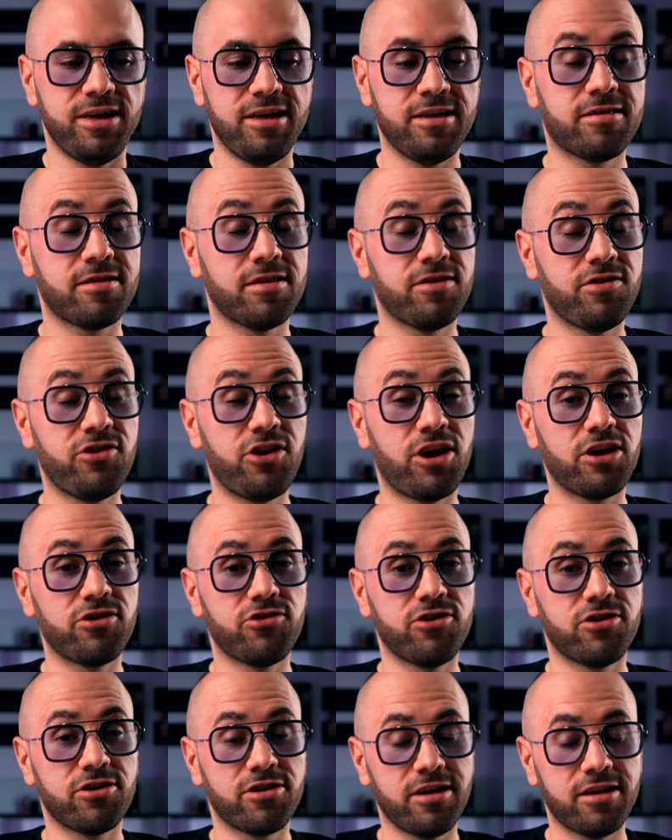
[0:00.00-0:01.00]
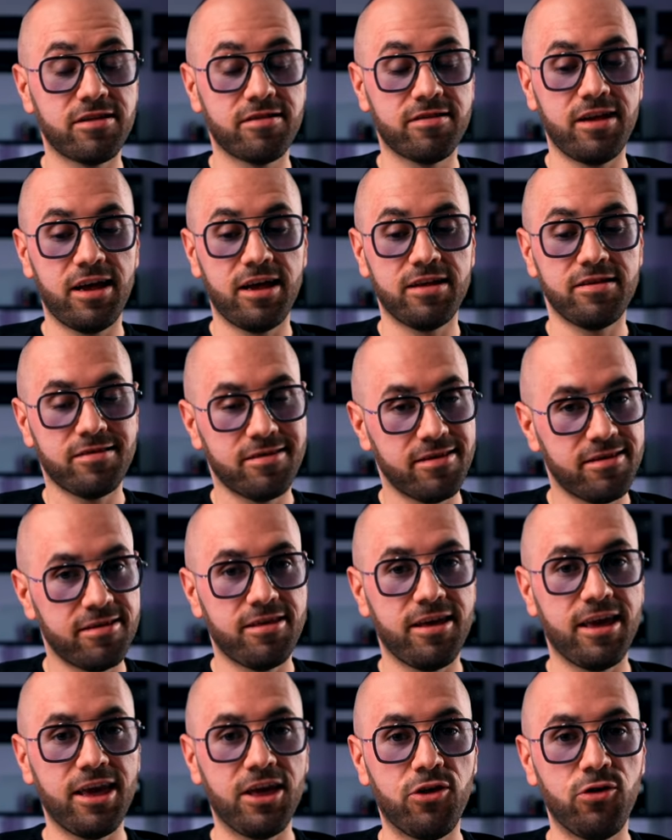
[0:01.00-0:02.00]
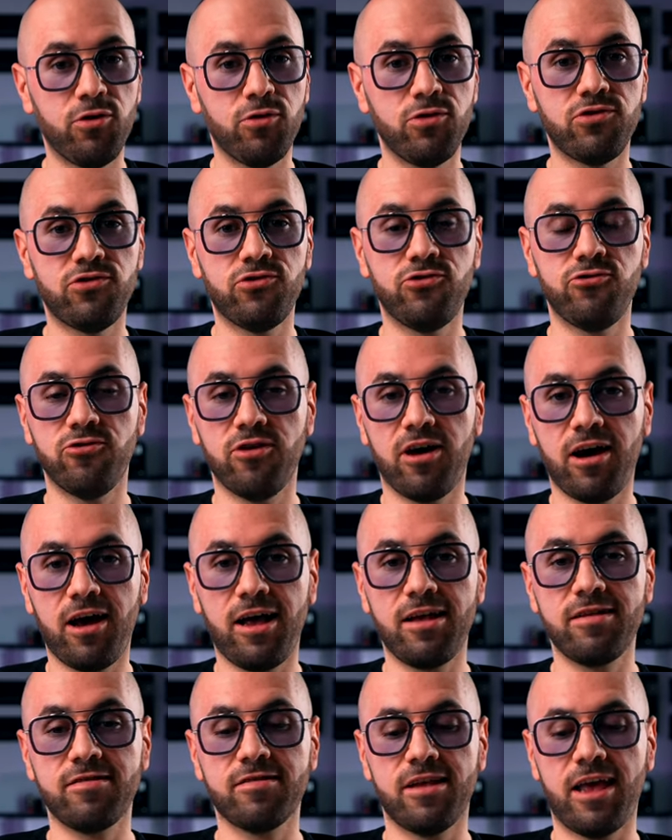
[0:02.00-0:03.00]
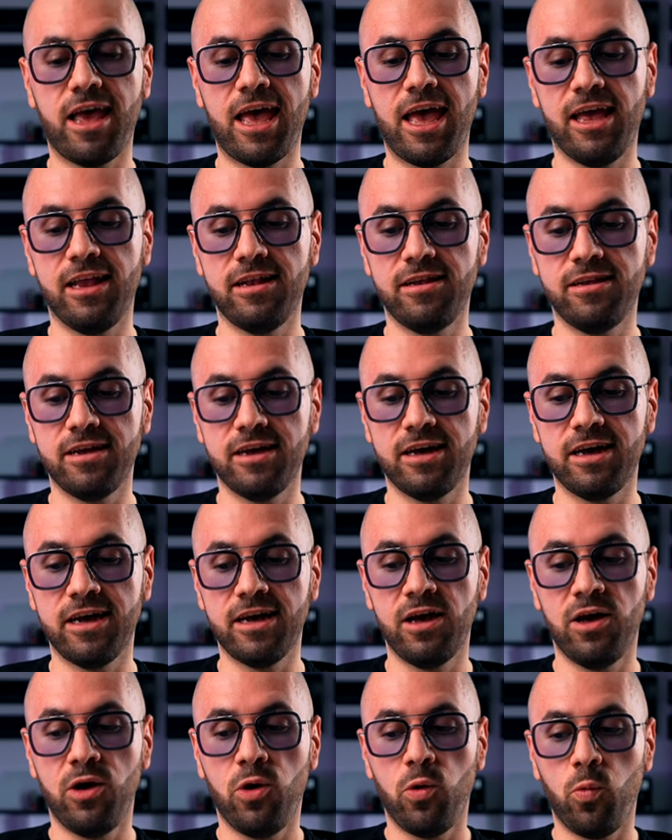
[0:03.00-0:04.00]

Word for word: It's a gesture that says thank you to us and uh,